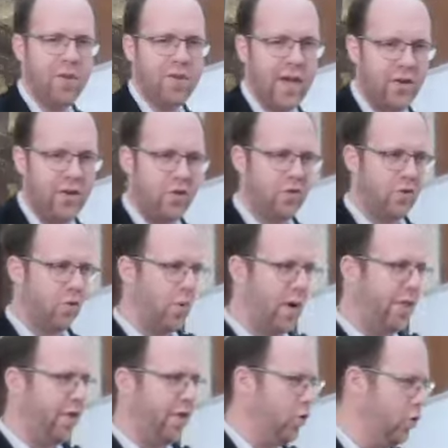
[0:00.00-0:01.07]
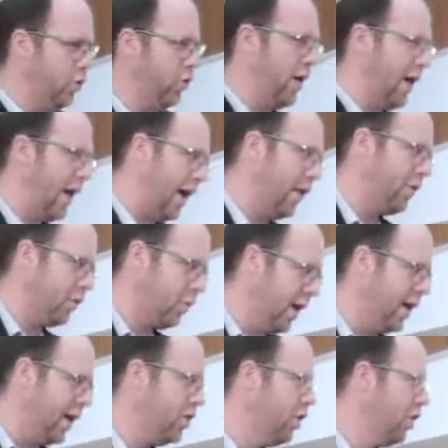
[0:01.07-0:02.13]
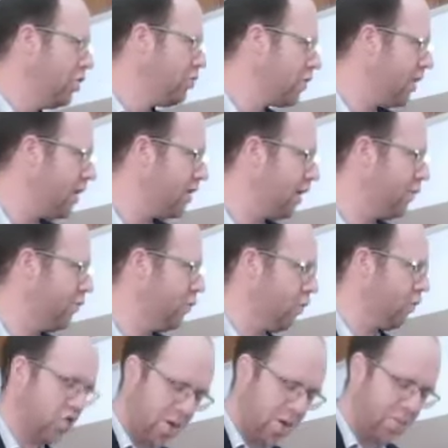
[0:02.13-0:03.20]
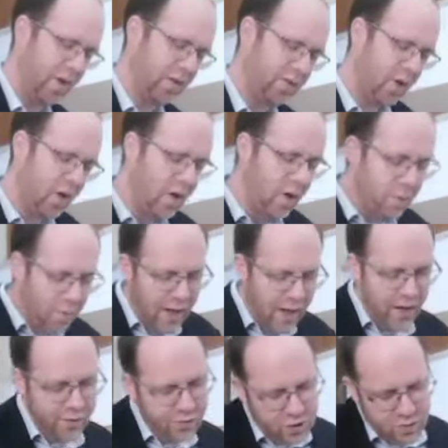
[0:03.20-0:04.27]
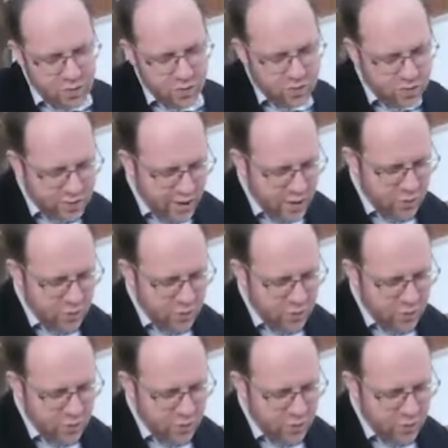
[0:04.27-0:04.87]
limitations on whether, who, and how, and when you can eat that food on Shabbat. But if this was just